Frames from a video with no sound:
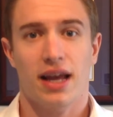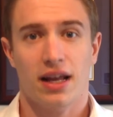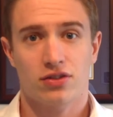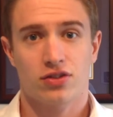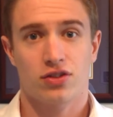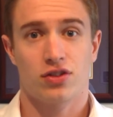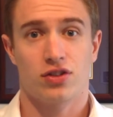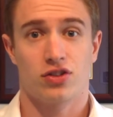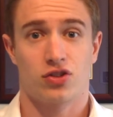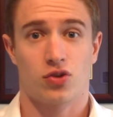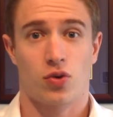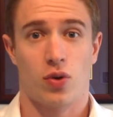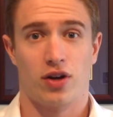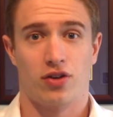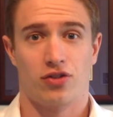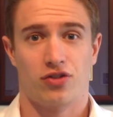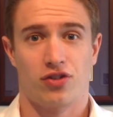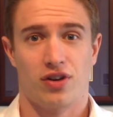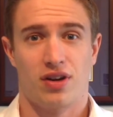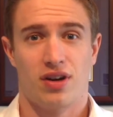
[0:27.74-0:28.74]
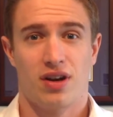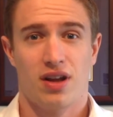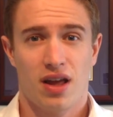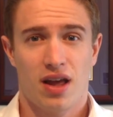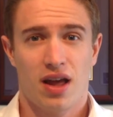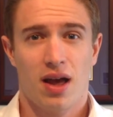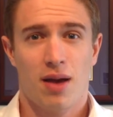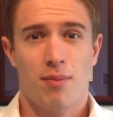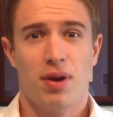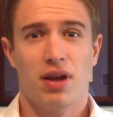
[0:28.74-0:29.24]
to answer this question
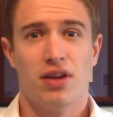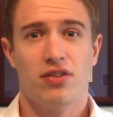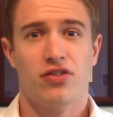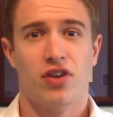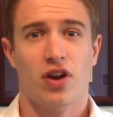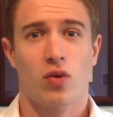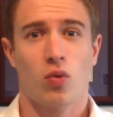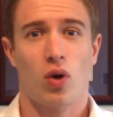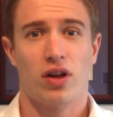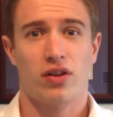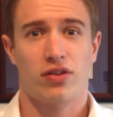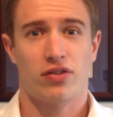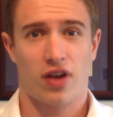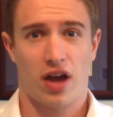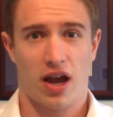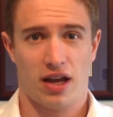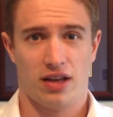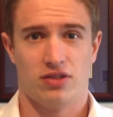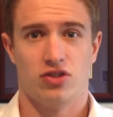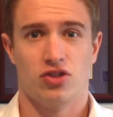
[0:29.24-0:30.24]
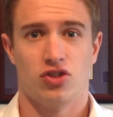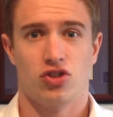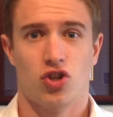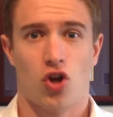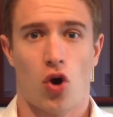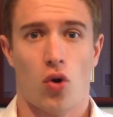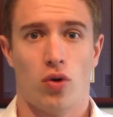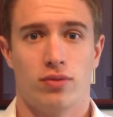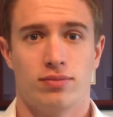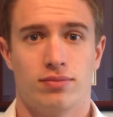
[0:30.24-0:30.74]
based on what science has
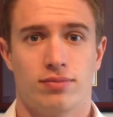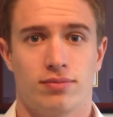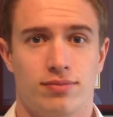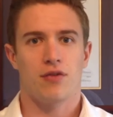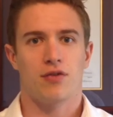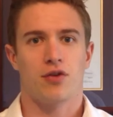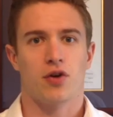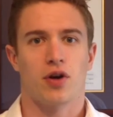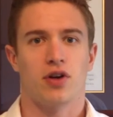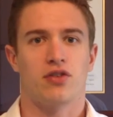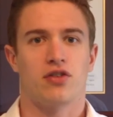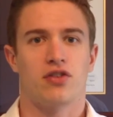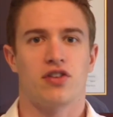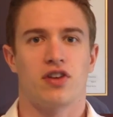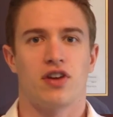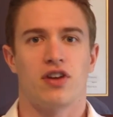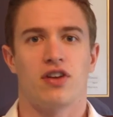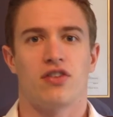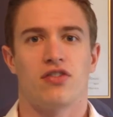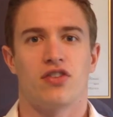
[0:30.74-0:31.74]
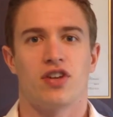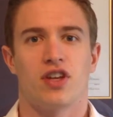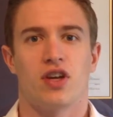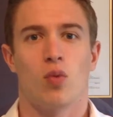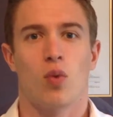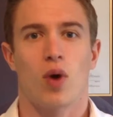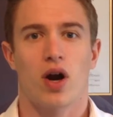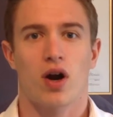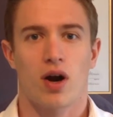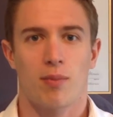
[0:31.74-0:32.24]
shown. If you're interested to
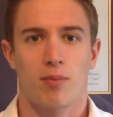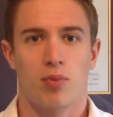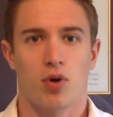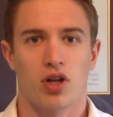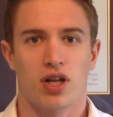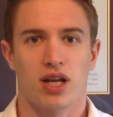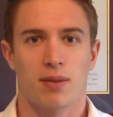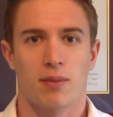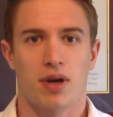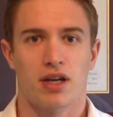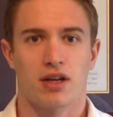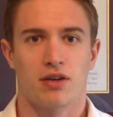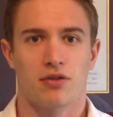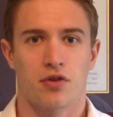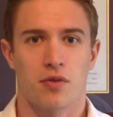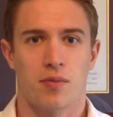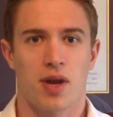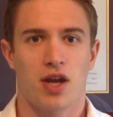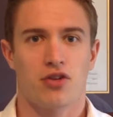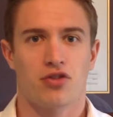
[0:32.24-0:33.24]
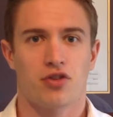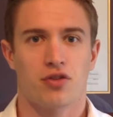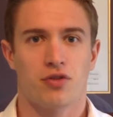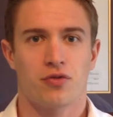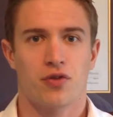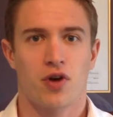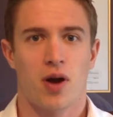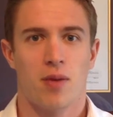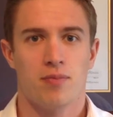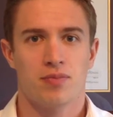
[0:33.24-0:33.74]
see where I'm pulling my
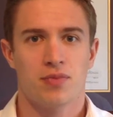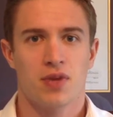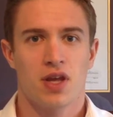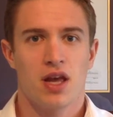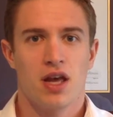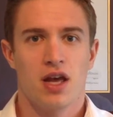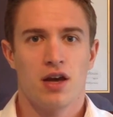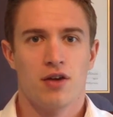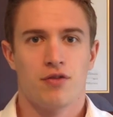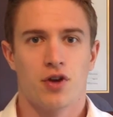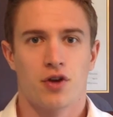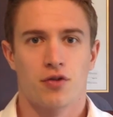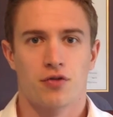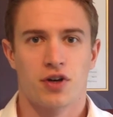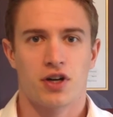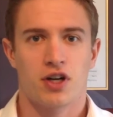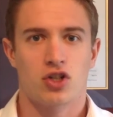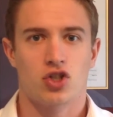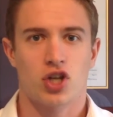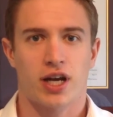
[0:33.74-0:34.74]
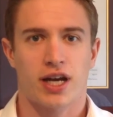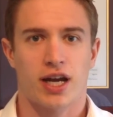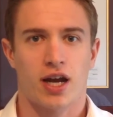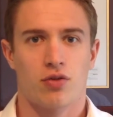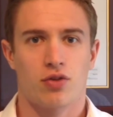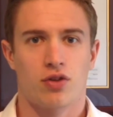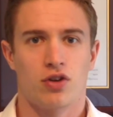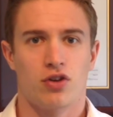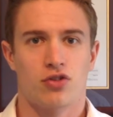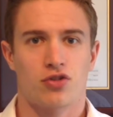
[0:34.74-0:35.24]
information from, feel free to
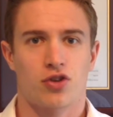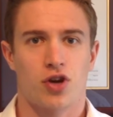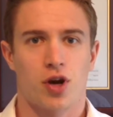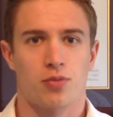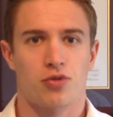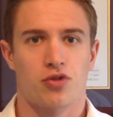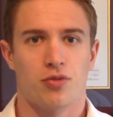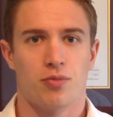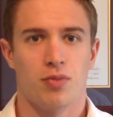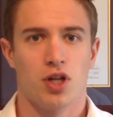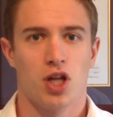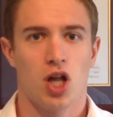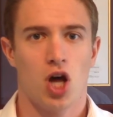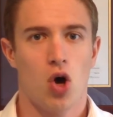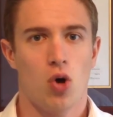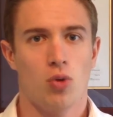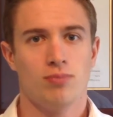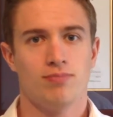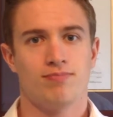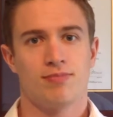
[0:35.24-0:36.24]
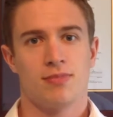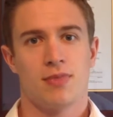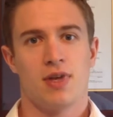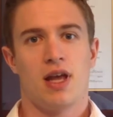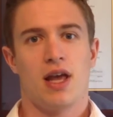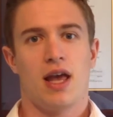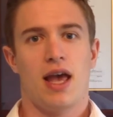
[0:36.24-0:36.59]
check out the description below.